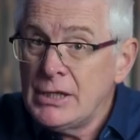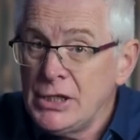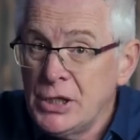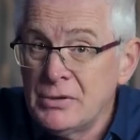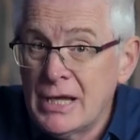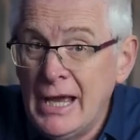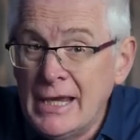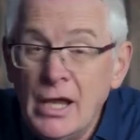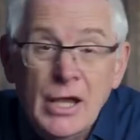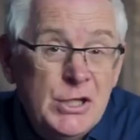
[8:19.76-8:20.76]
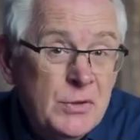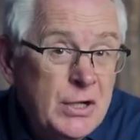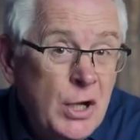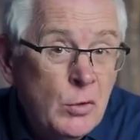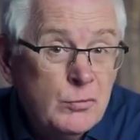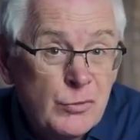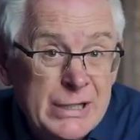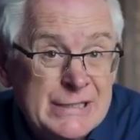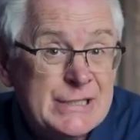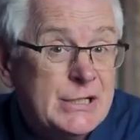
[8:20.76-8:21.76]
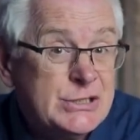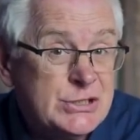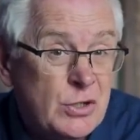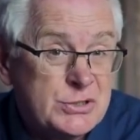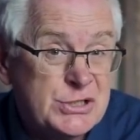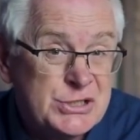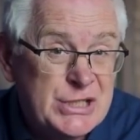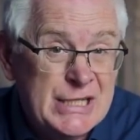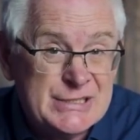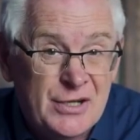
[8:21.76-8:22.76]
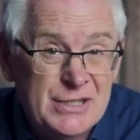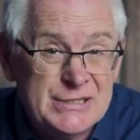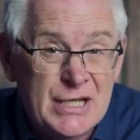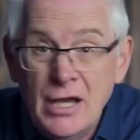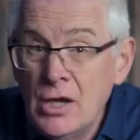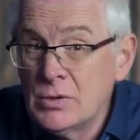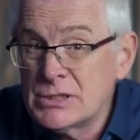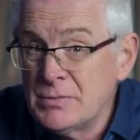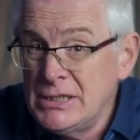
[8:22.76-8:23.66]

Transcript: in the UK, you can hold REITs in a stocks and shares ISA, which